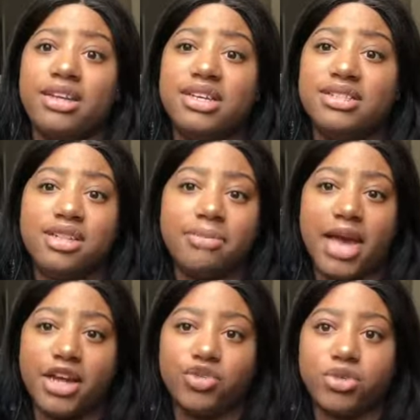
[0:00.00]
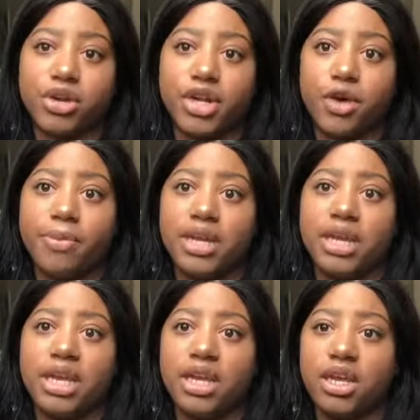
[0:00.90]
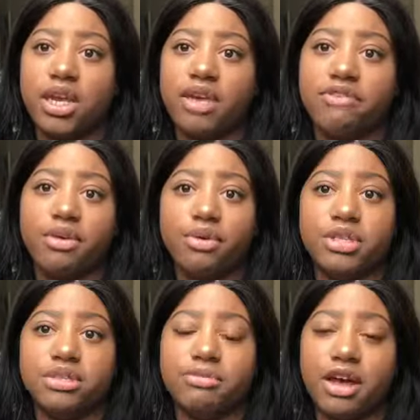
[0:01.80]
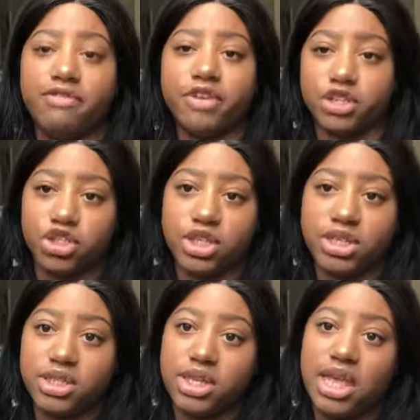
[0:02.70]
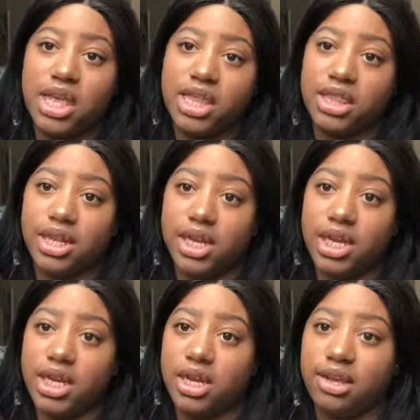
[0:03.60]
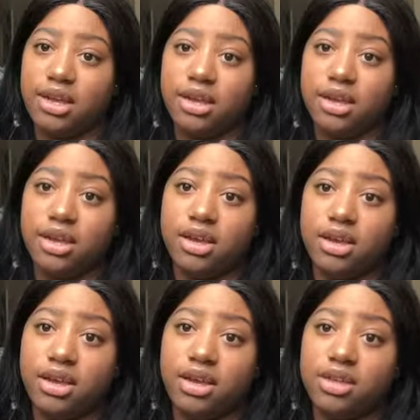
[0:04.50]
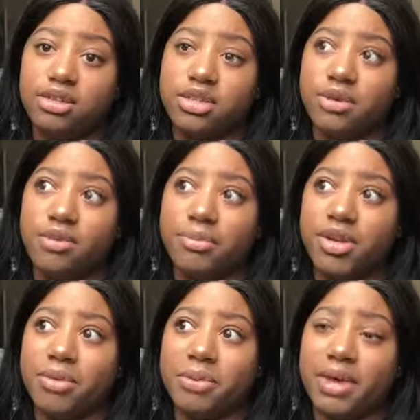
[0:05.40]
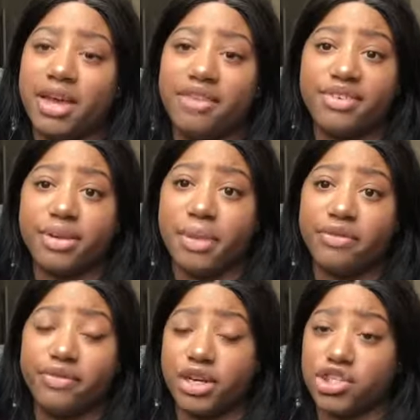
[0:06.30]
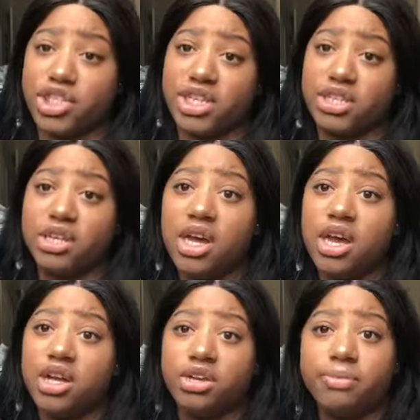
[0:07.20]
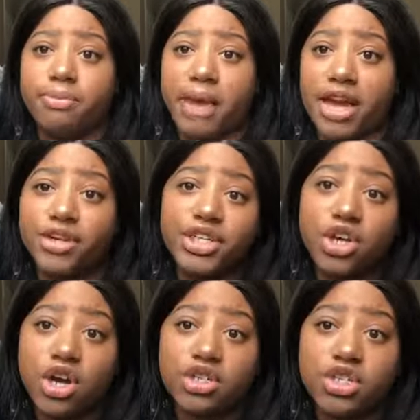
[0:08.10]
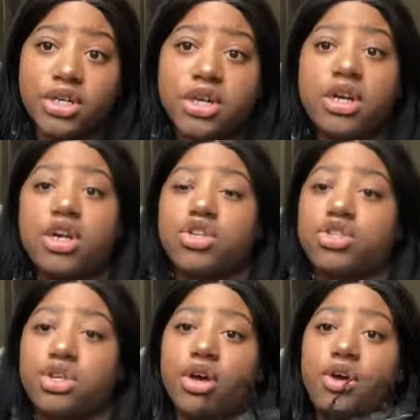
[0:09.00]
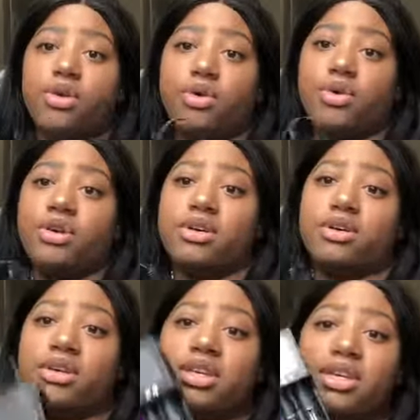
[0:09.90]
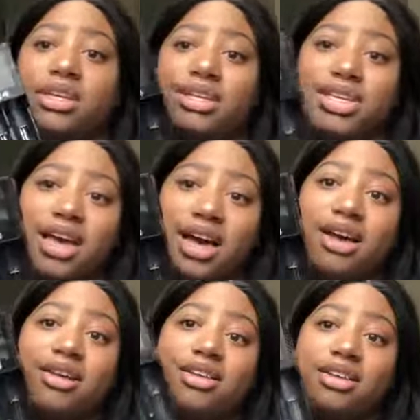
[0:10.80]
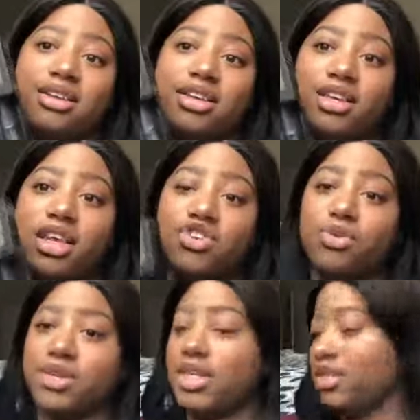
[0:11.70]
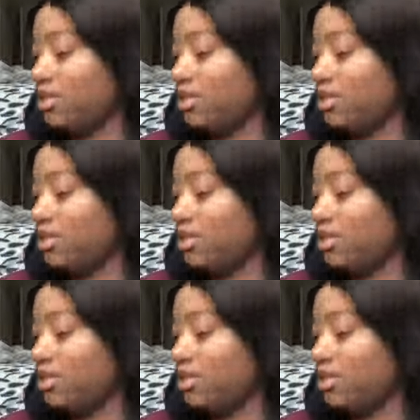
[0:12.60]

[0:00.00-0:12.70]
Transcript: he said the package was already open, and if it was malfunctioned, then he didn't want me to be paying for a malfunctioned battery charger. So yeah, get you one of